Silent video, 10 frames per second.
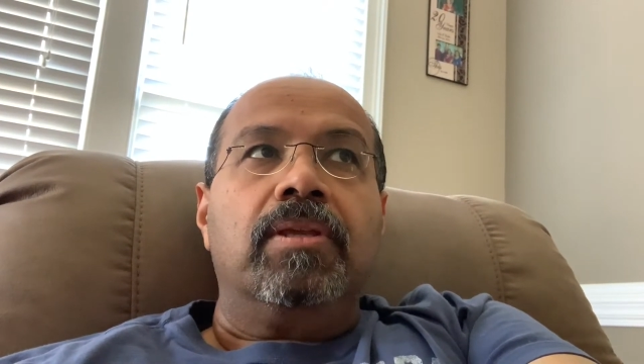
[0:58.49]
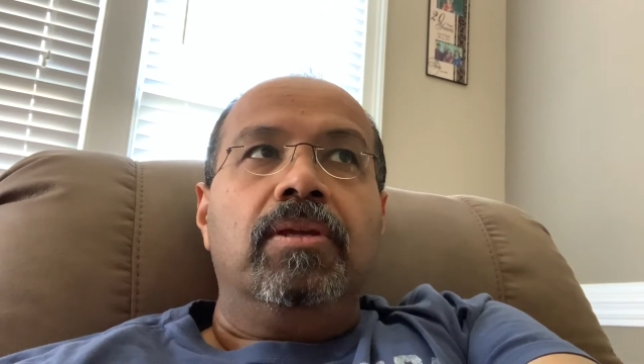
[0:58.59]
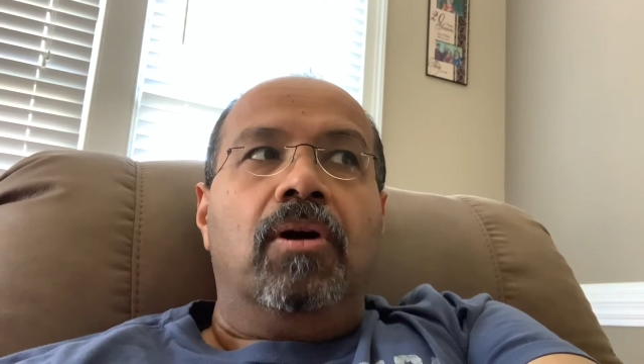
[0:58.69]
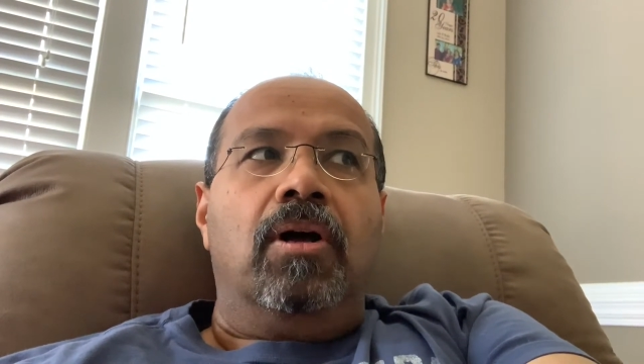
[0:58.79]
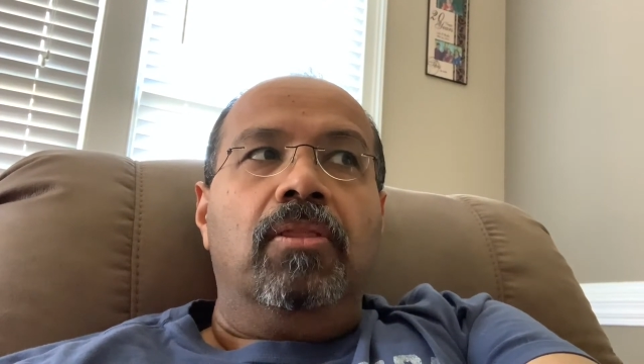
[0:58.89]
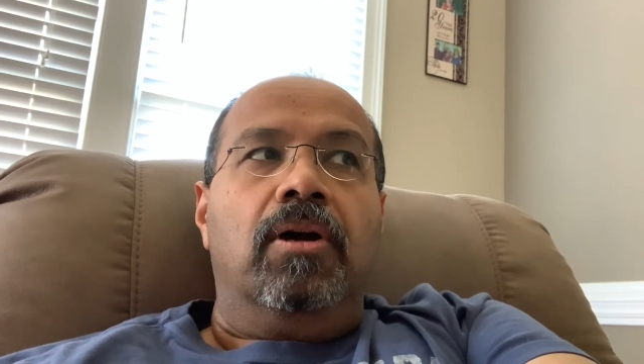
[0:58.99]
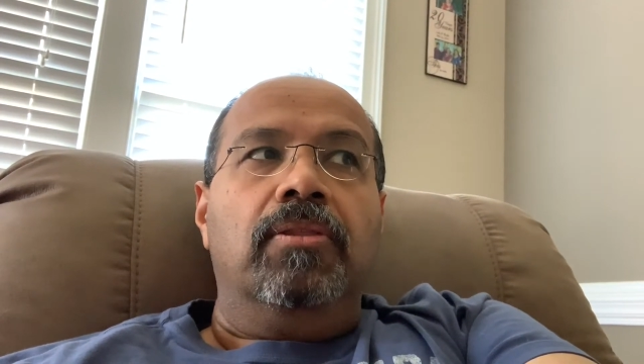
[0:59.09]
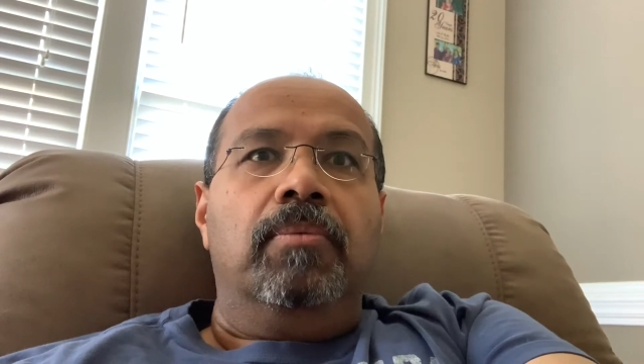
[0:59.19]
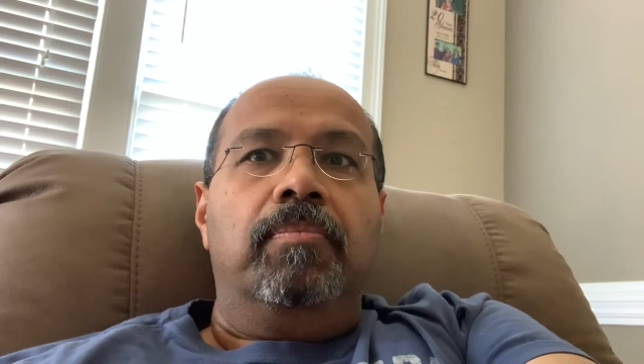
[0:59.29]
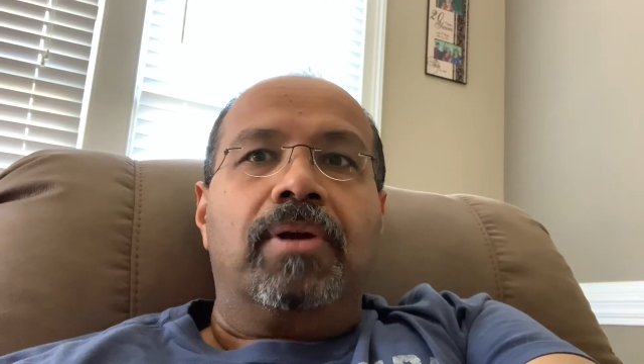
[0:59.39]

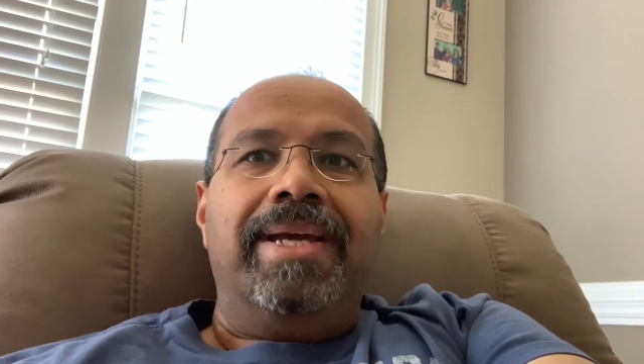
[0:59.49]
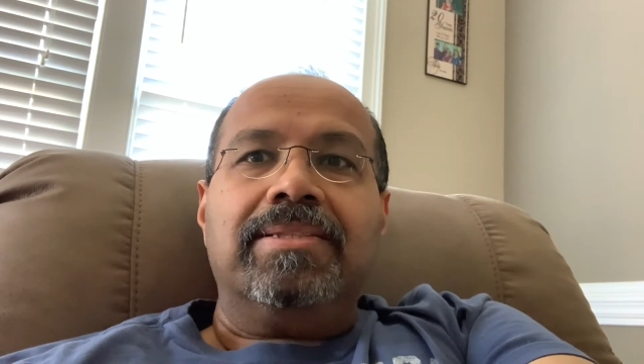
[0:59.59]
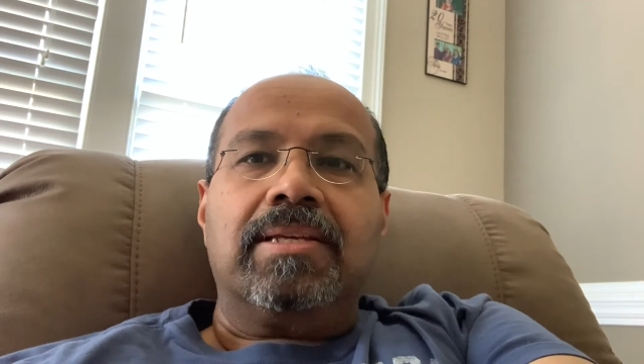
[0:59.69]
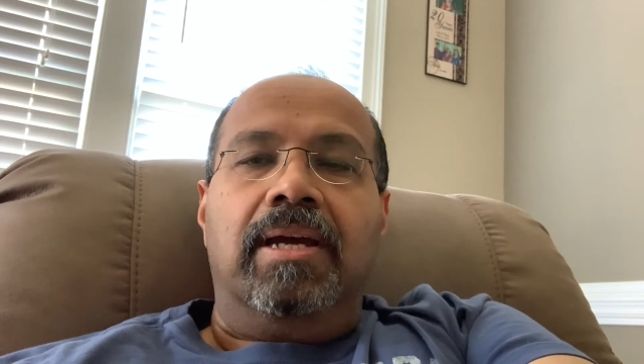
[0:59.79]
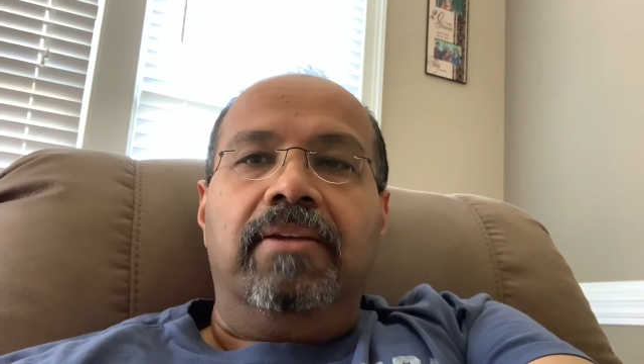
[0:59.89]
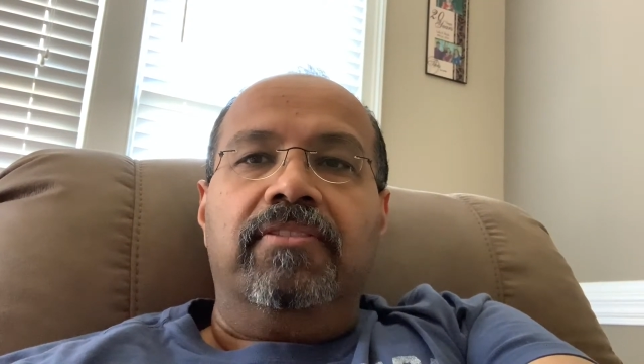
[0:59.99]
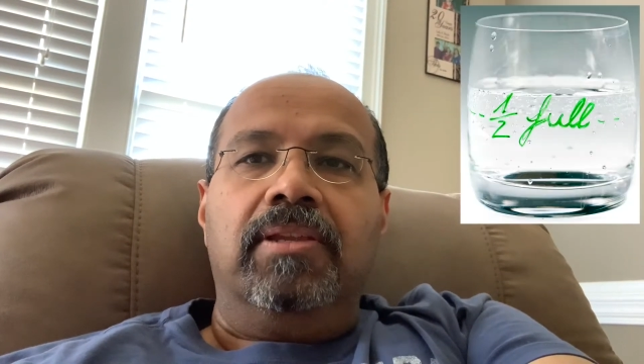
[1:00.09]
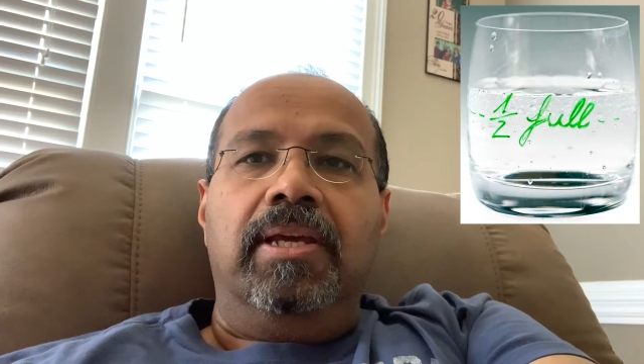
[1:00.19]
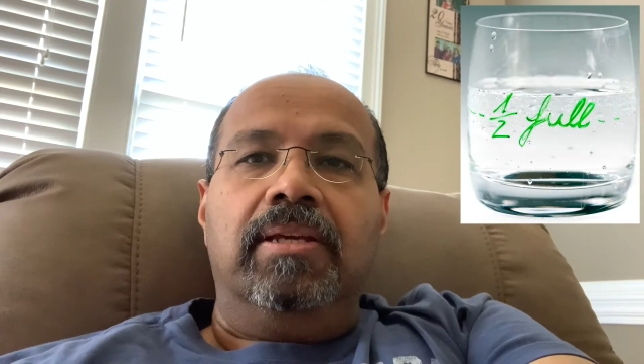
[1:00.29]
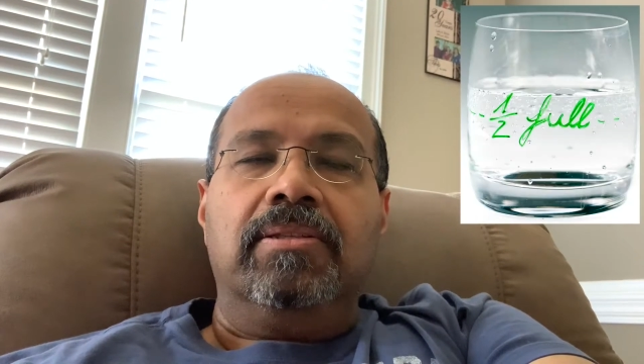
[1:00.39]
on the bright side of
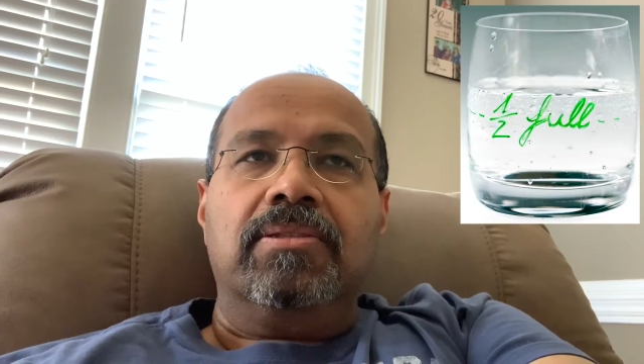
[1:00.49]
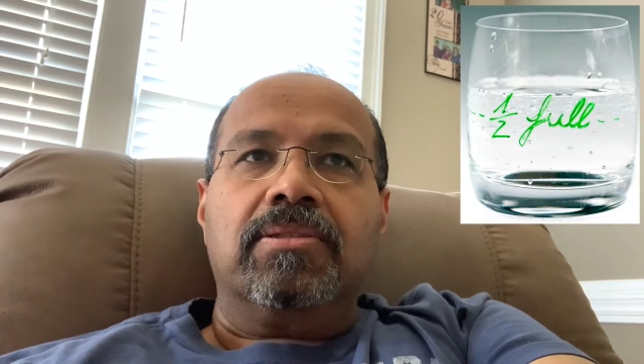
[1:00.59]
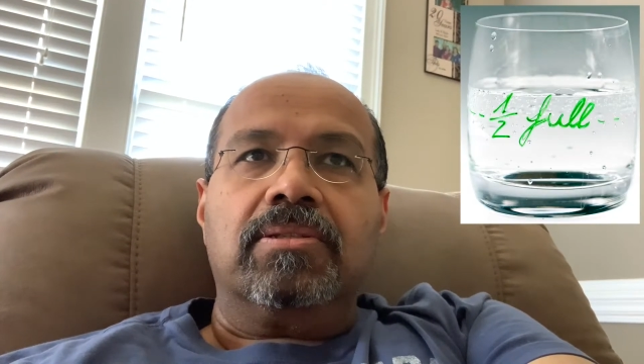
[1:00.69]
things,